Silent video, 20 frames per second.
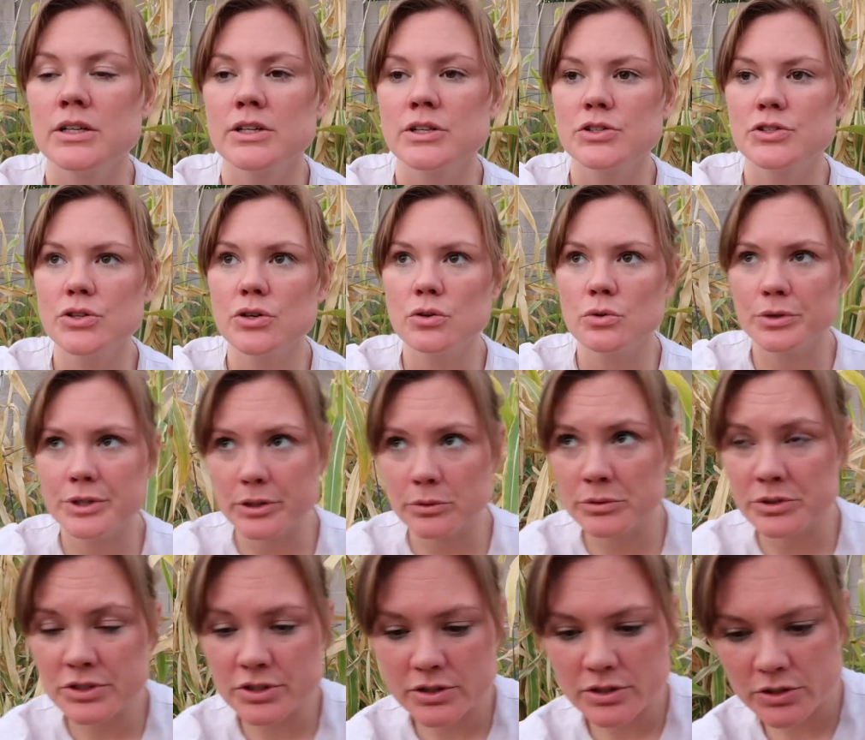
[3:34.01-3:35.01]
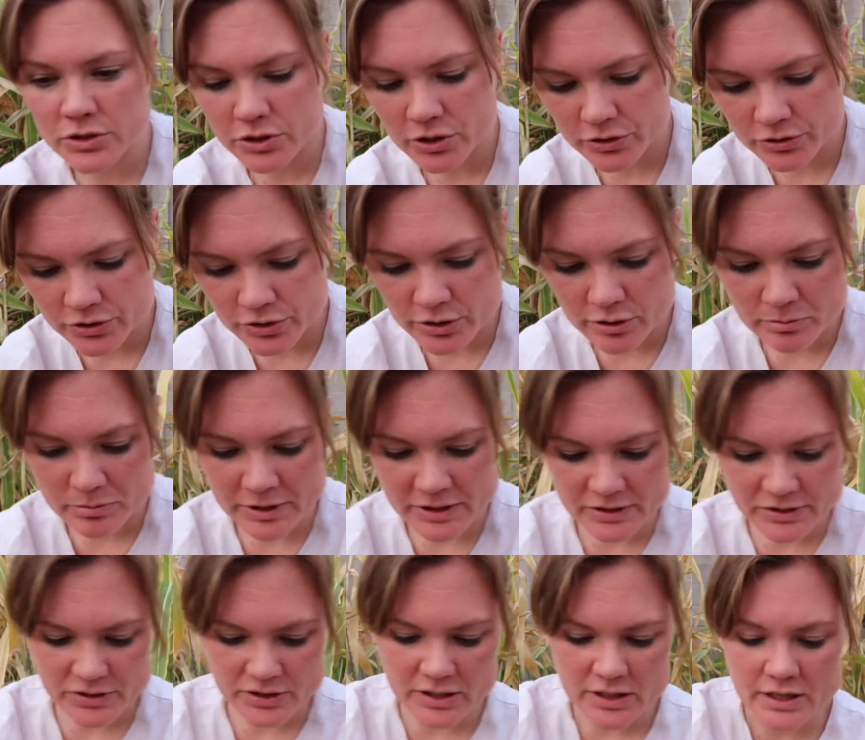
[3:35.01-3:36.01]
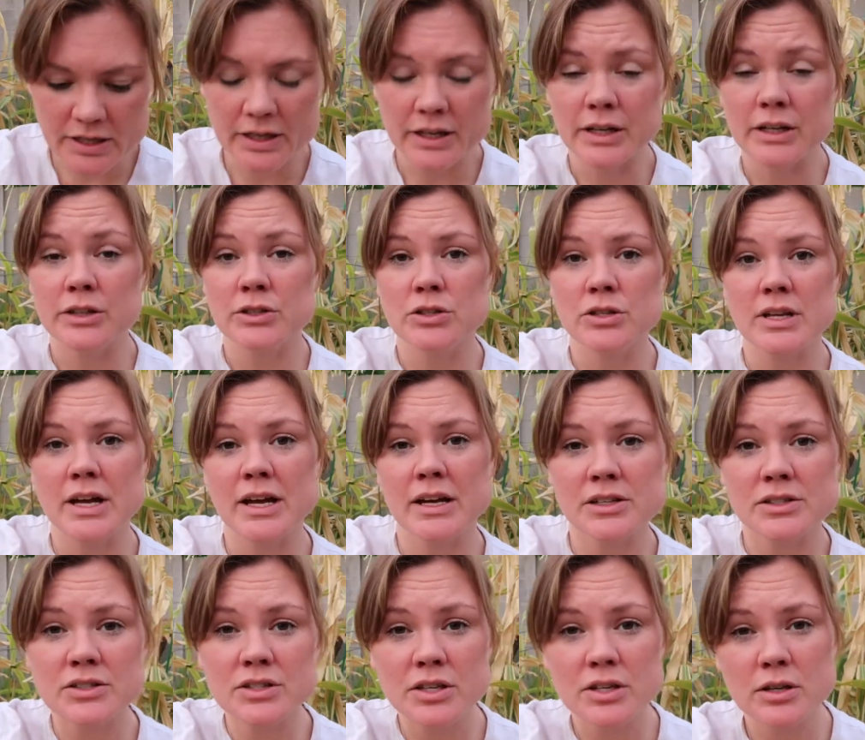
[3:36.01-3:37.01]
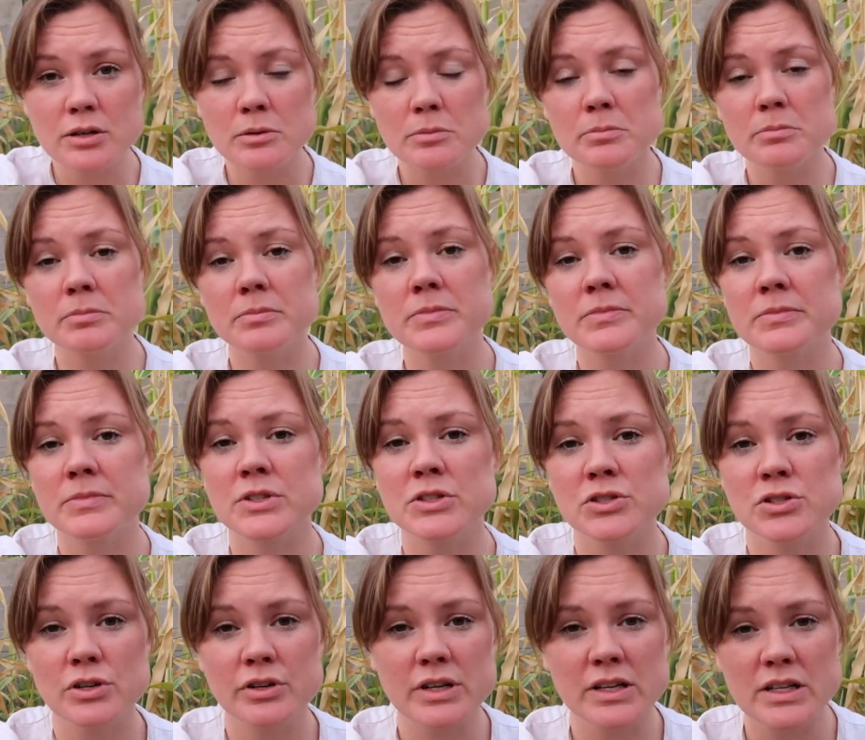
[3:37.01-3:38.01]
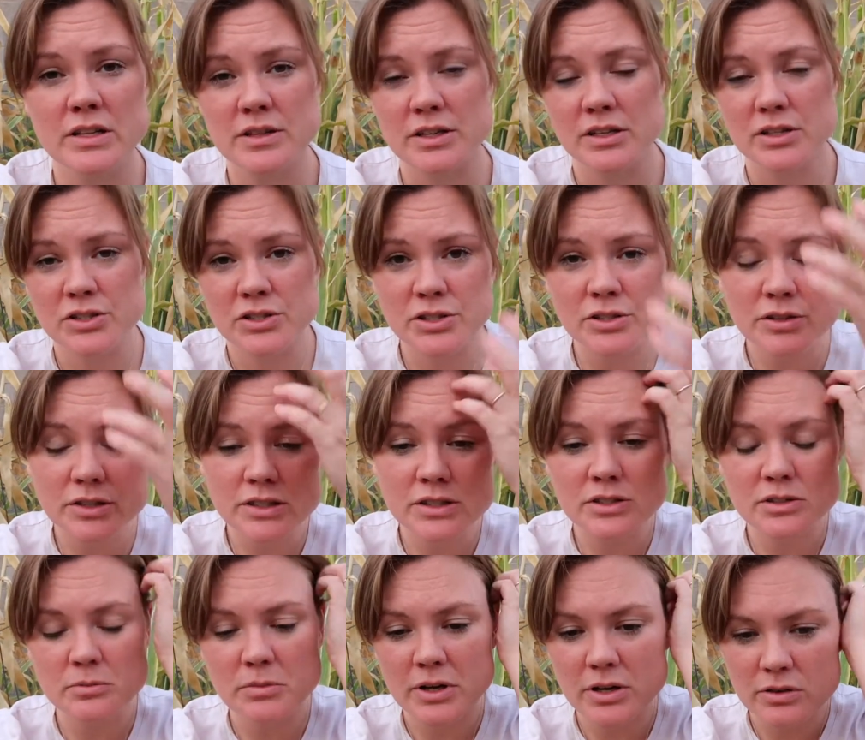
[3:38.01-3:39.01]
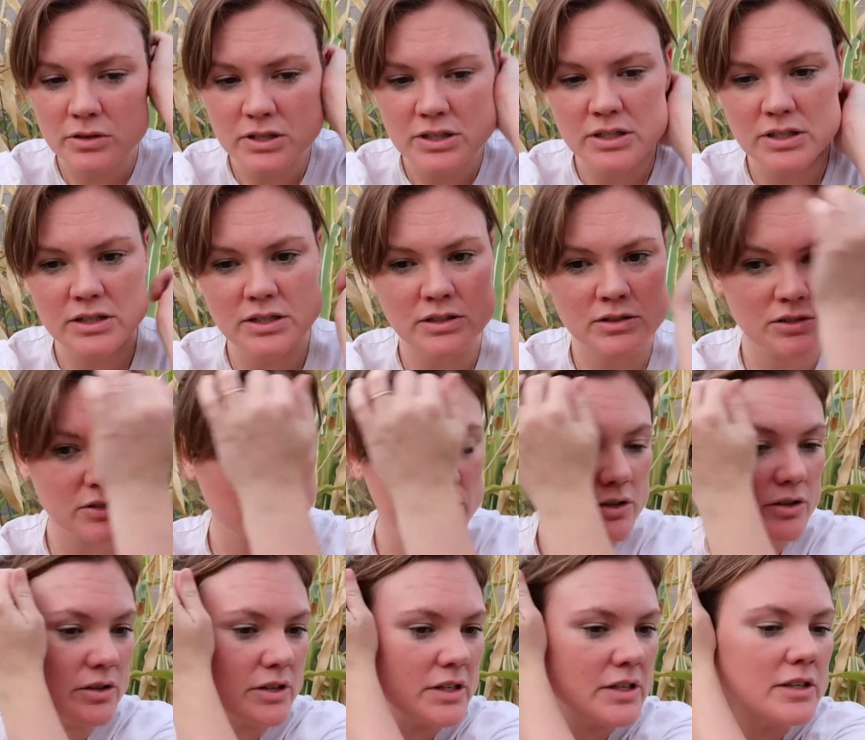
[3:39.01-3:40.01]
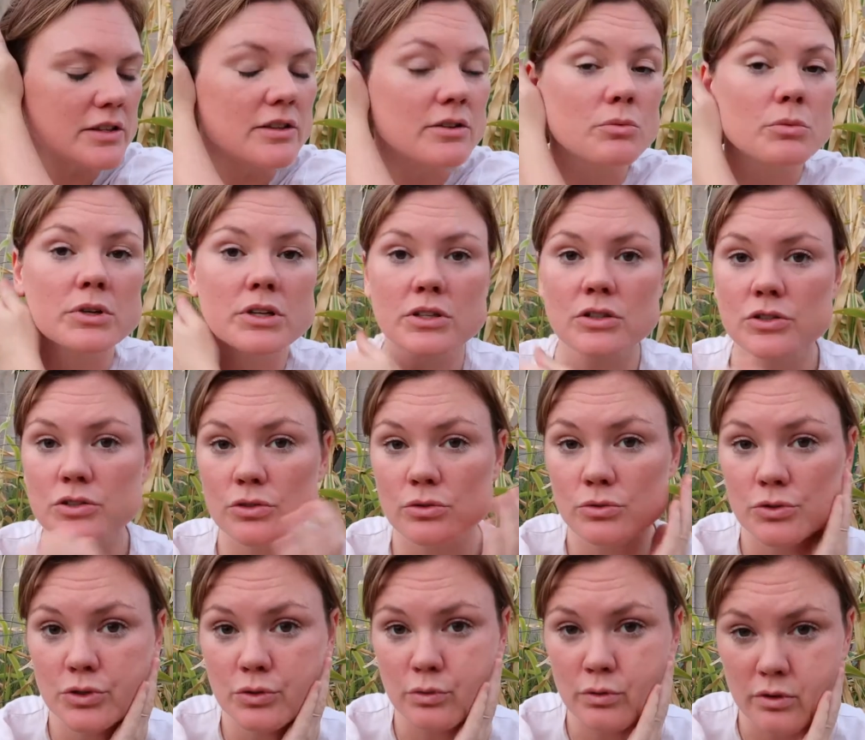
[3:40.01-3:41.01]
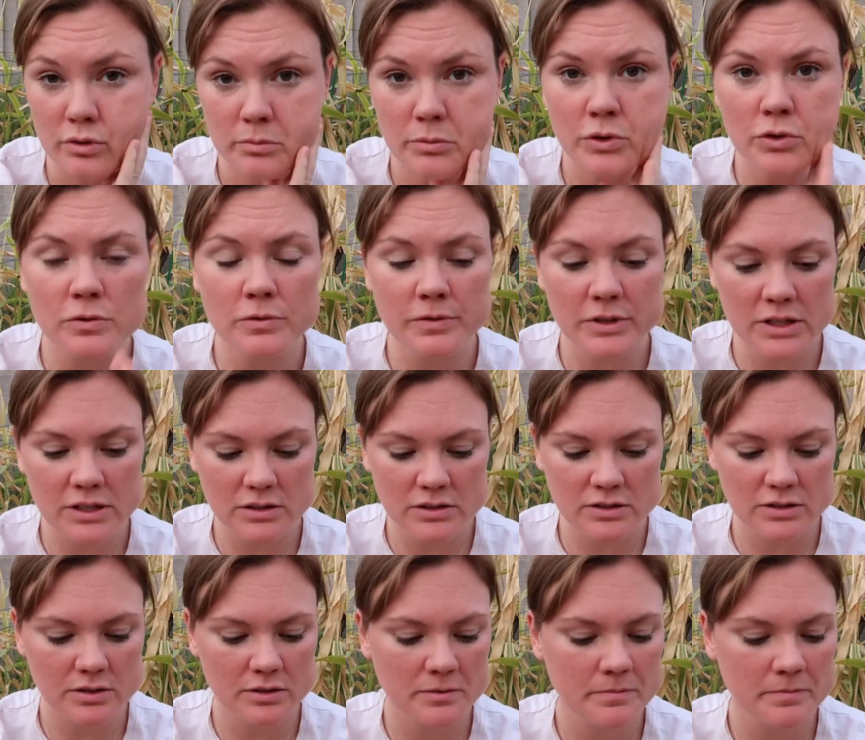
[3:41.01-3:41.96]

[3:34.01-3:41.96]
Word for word: So when I went to the doctor, basically I asked him, is there anything serious about it? Is there anything we could do to remove it?